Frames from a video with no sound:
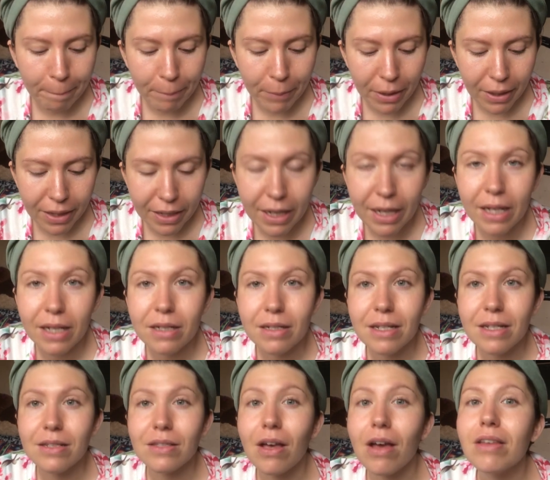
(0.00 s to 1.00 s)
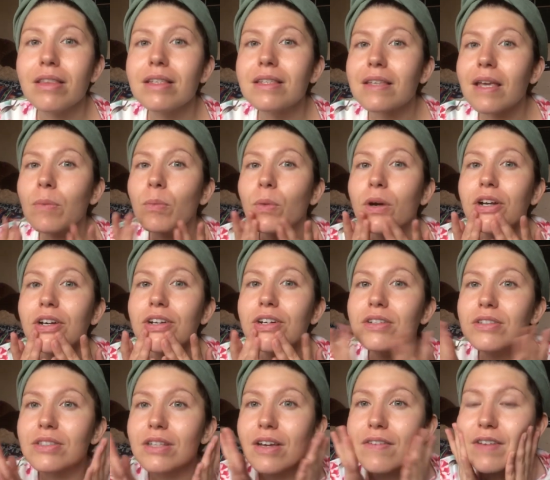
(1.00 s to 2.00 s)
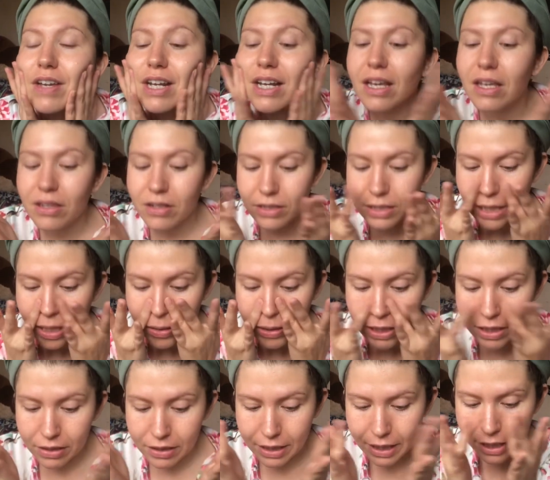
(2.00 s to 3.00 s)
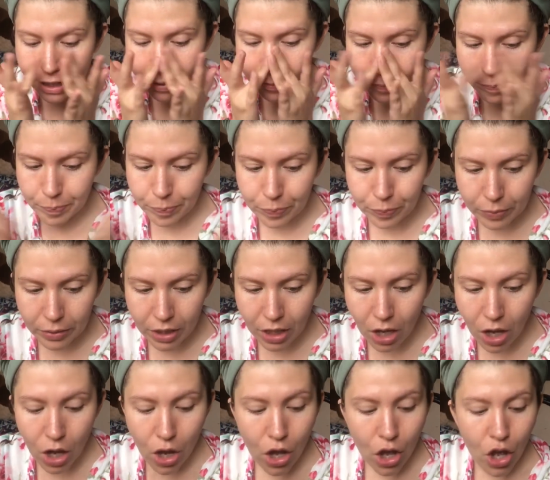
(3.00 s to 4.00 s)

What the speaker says: but it does all the same wonders of any other towel out there.